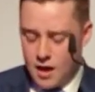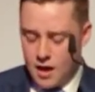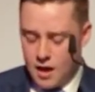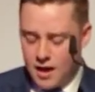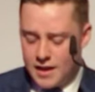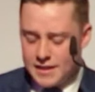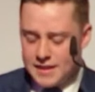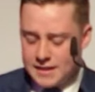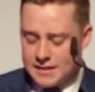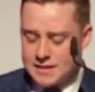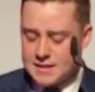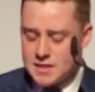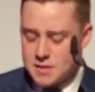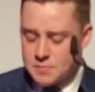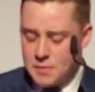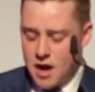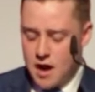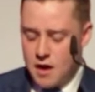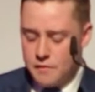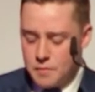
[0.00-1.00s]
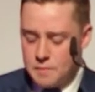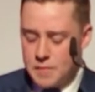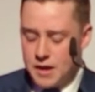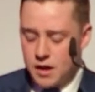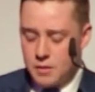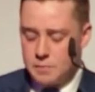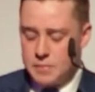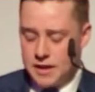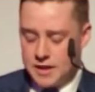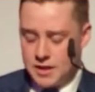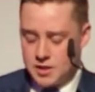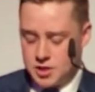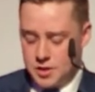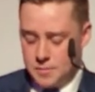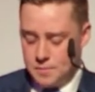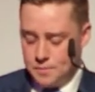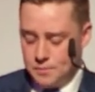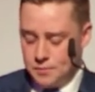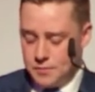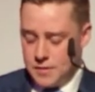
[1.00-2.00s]
I think this is part of a bigger picture.
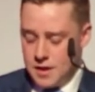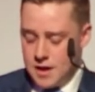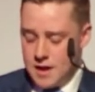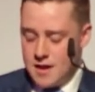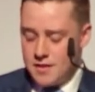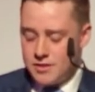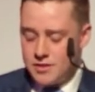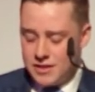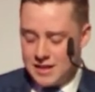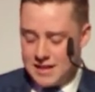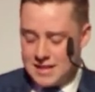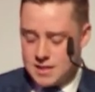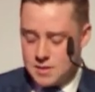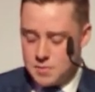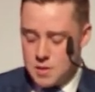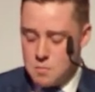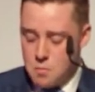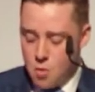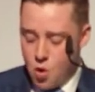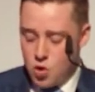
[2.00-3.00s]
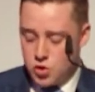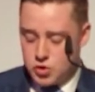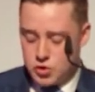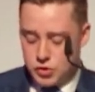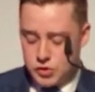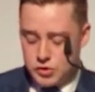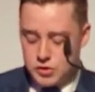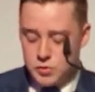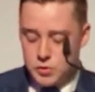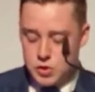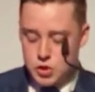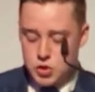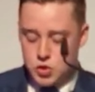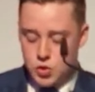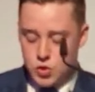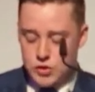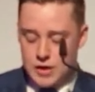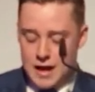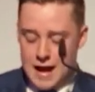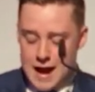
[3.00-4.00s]
There needs to be more done to
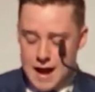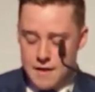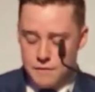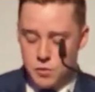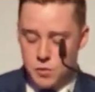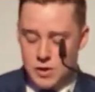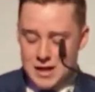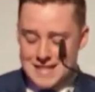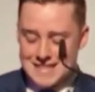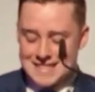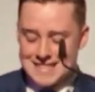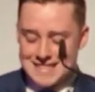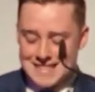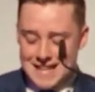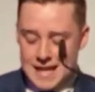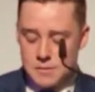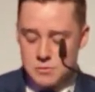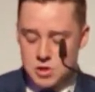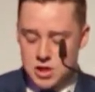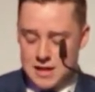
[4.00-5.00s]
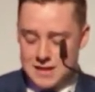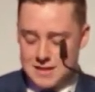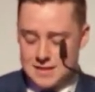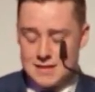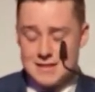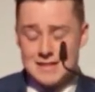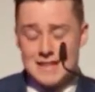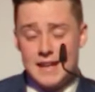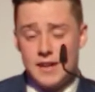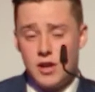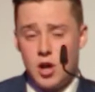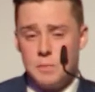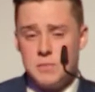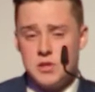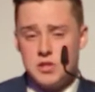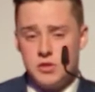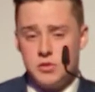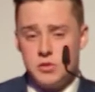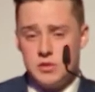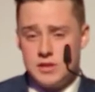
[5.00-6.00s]
ensure that everyone has the same chances and
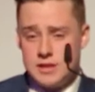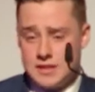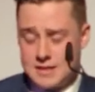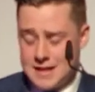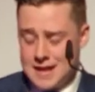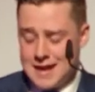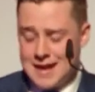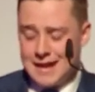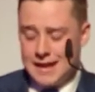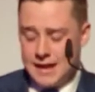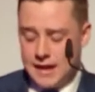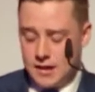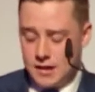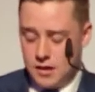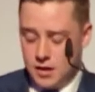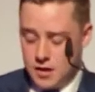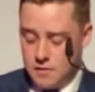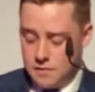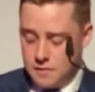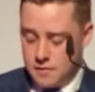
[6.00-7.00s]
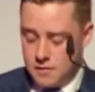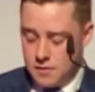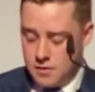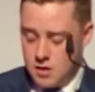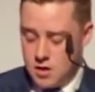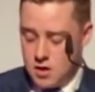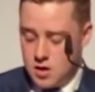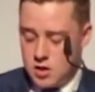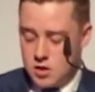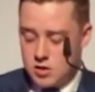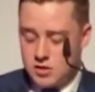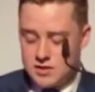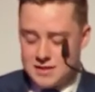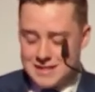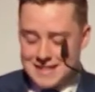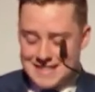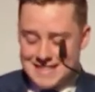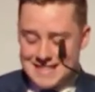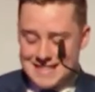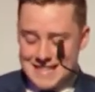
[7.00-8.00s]
opportunities in life to
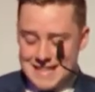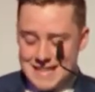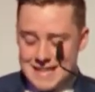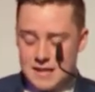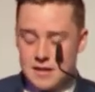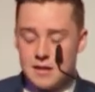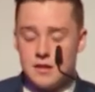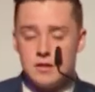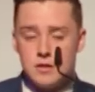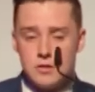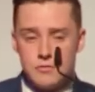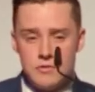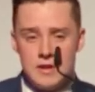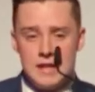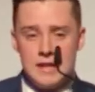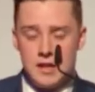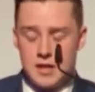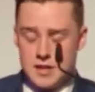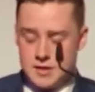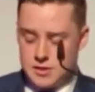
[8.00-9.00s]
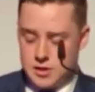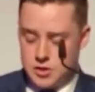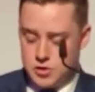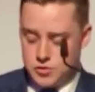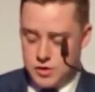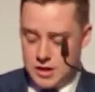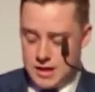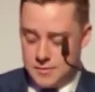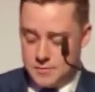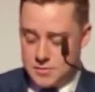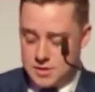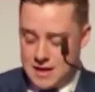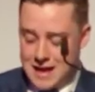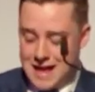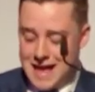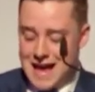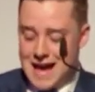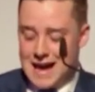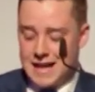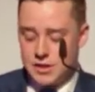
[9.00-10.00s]
succeed, to realize their dreams,
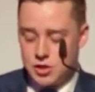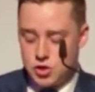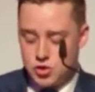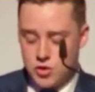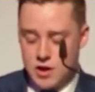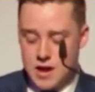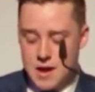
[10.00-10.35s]
and to try